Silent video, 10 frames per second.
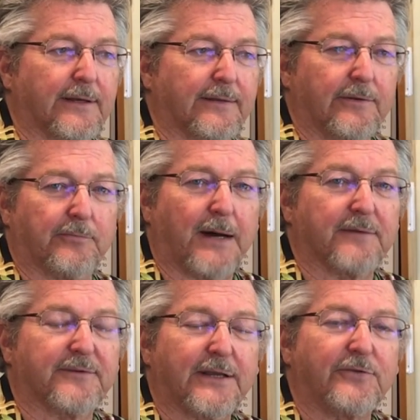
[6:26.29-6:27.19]
these
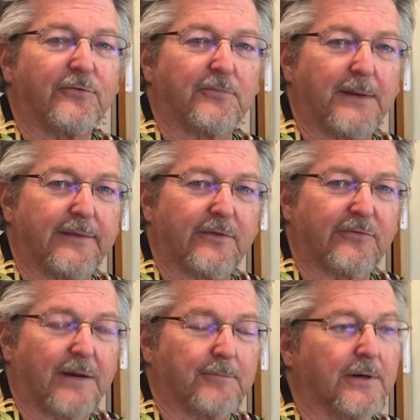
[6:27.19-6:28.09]
modifications made this
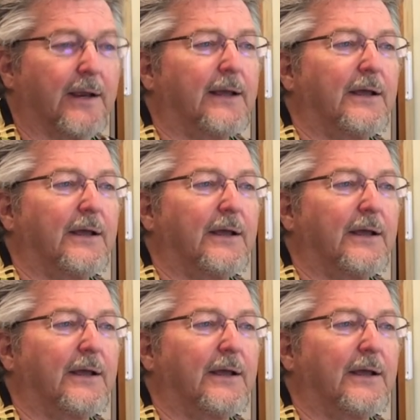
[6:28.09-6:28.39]
summer.